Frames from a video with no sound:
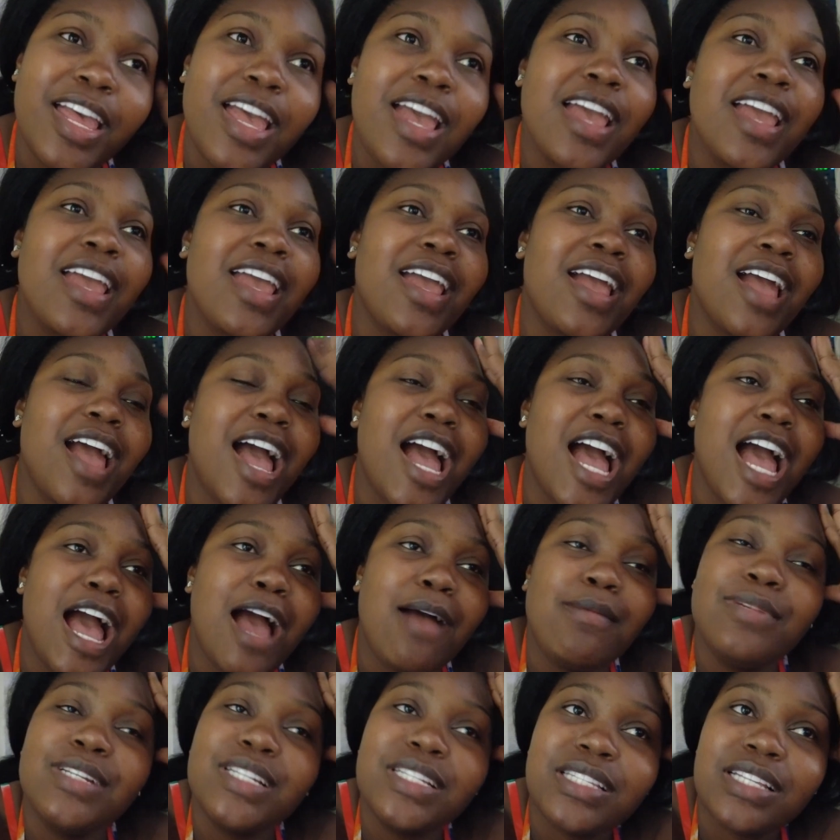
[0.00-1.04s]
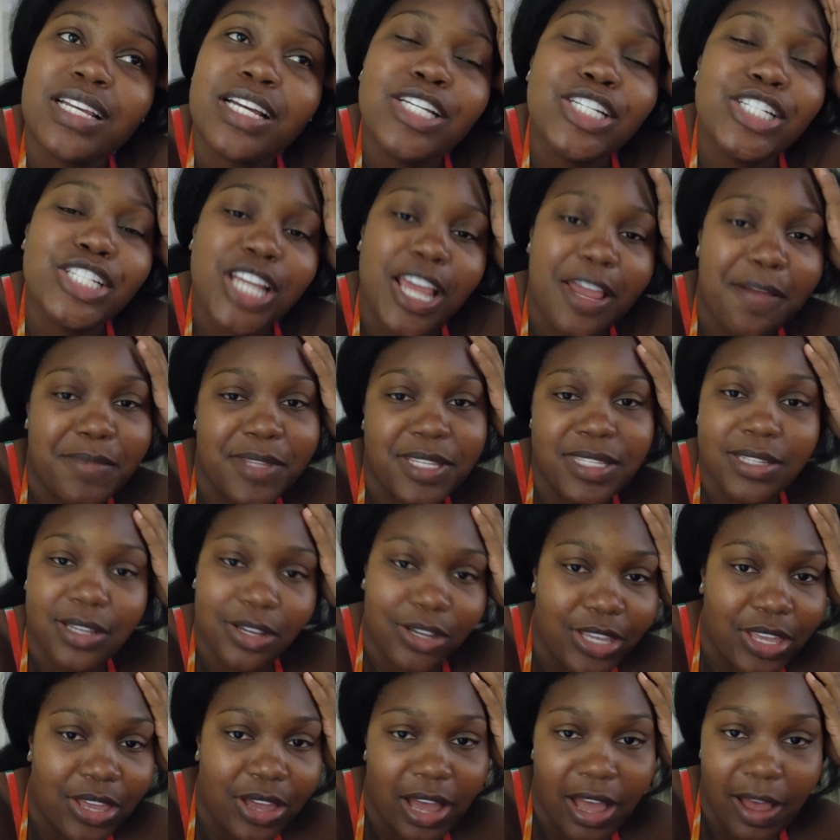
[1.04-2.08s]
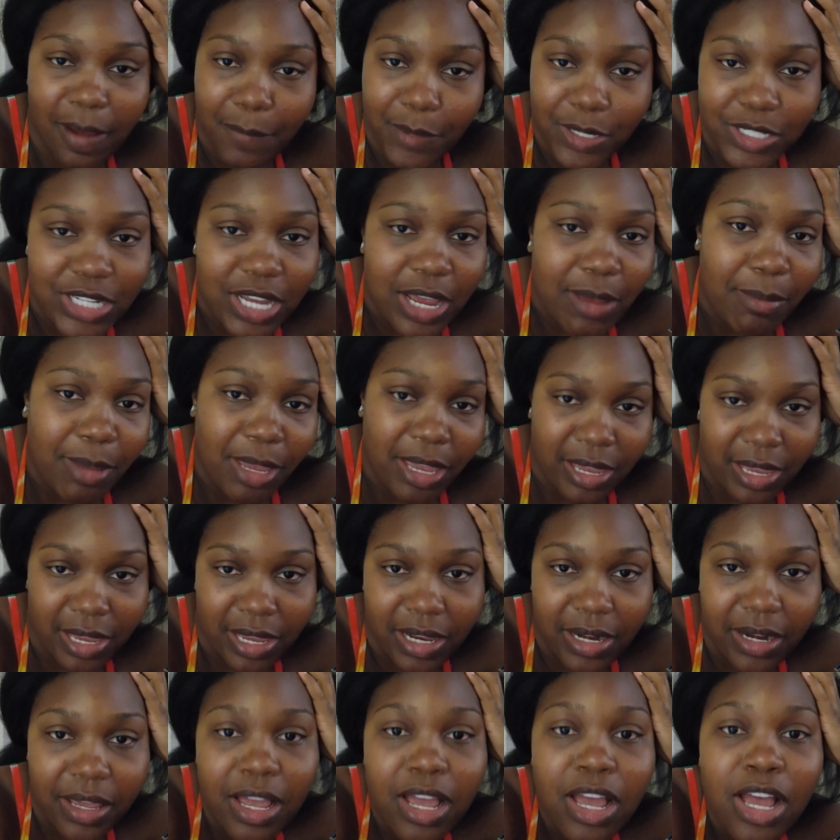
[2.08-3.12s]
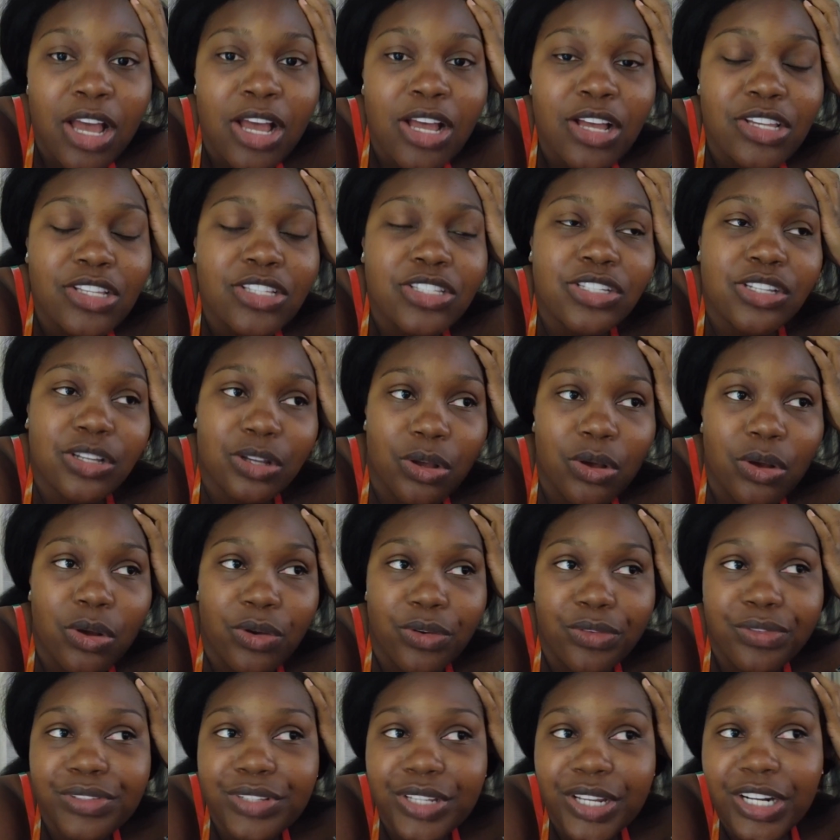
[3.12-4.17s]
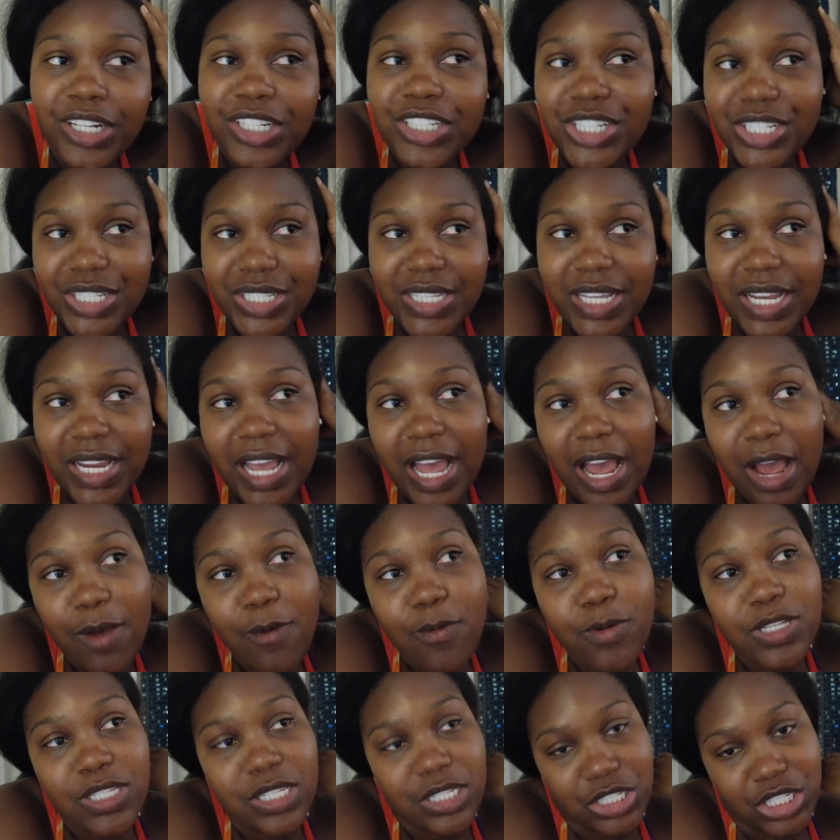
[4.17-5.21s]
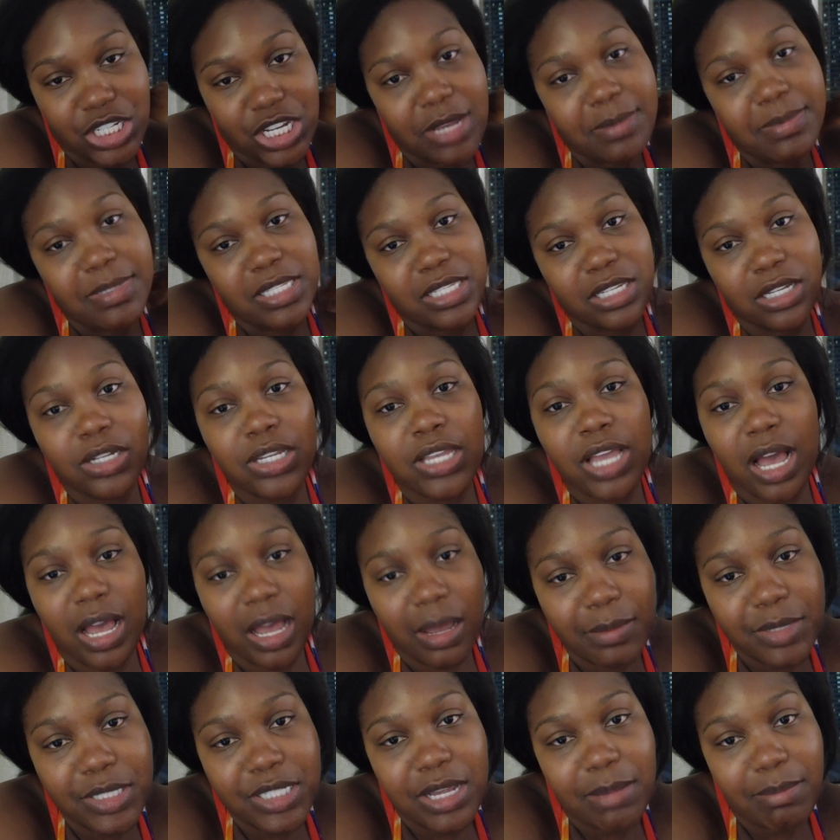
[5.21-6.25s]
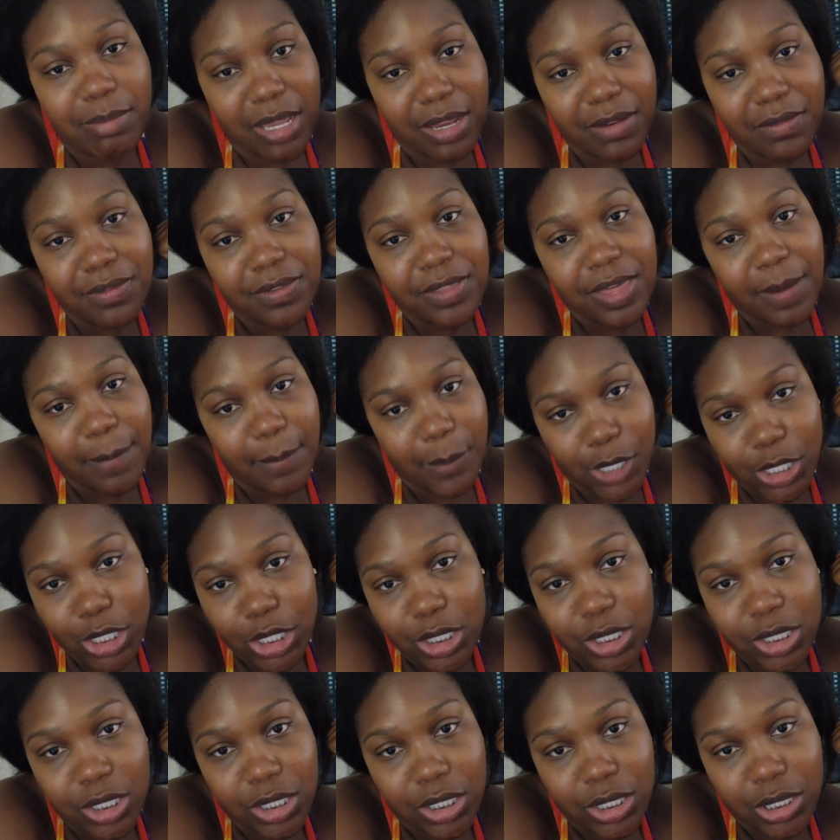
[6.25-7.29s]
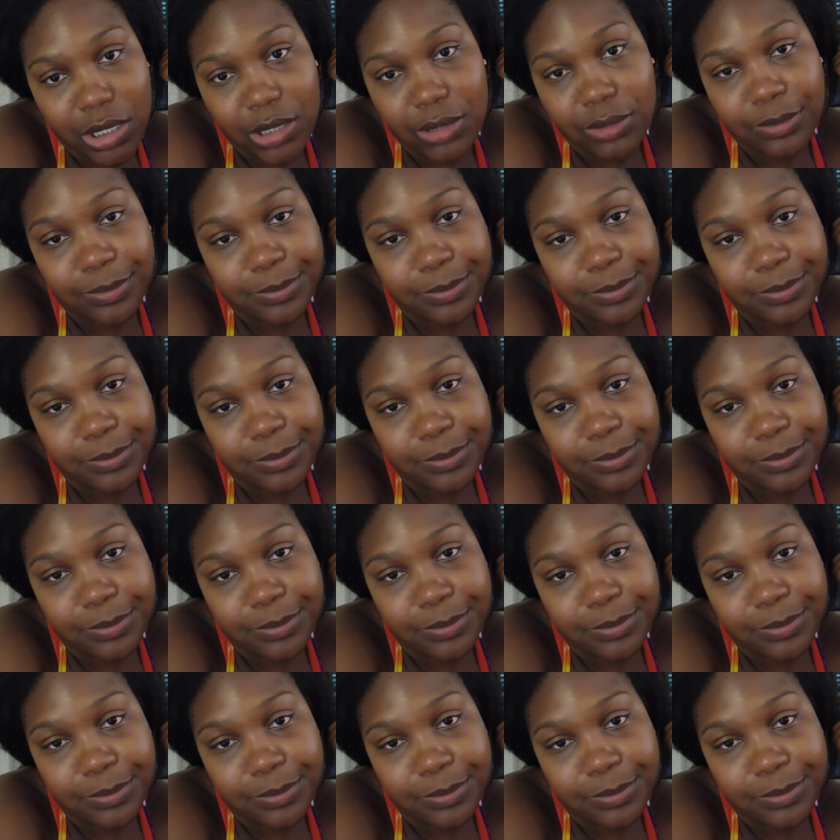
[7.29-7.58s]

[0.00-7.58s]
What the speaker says: And I'm just ashamed to tell y'all how much I paid to go over there, just like I was ashamed to tell y'all how much I paid for that burger.